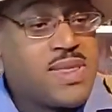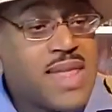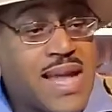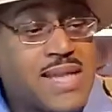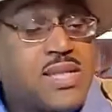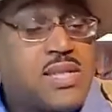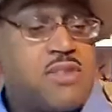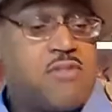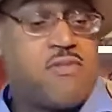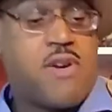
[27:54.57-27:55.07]

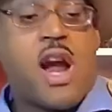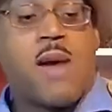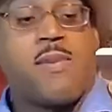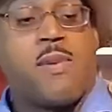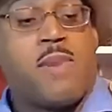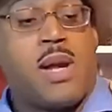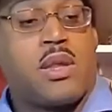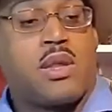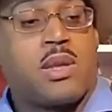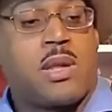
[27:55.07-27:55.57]
that's the environment,
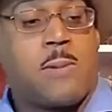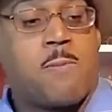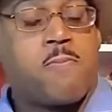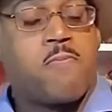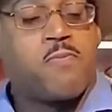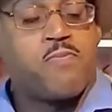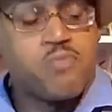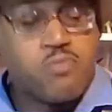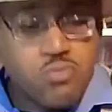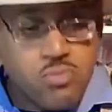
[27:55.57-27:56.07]
basically.
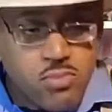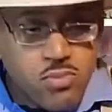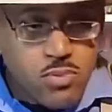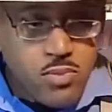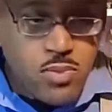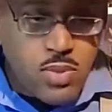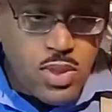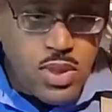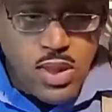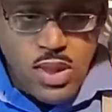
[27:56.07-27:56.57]

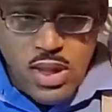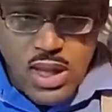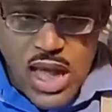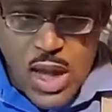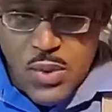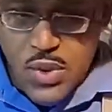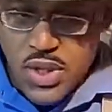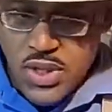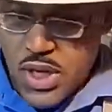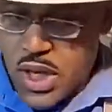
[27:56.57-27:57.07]
I
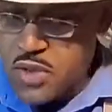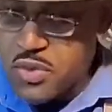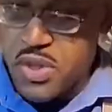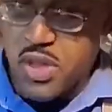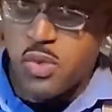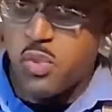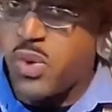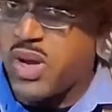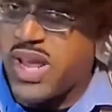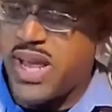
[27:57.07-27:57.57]
will close with
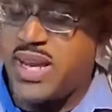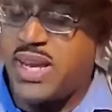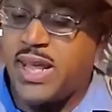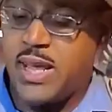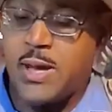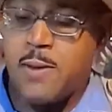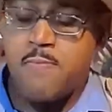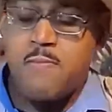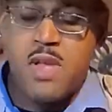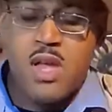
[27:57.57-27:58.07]
this one
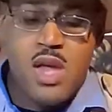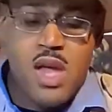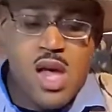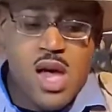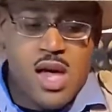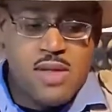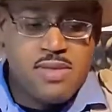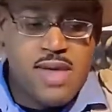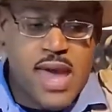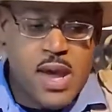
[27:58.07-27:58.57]
idea
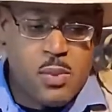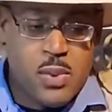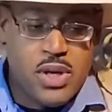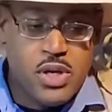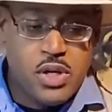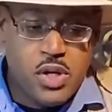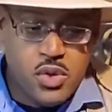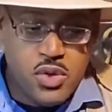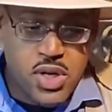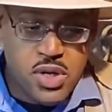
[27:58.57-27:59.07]
that we
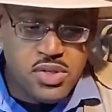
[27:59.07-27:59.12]
do know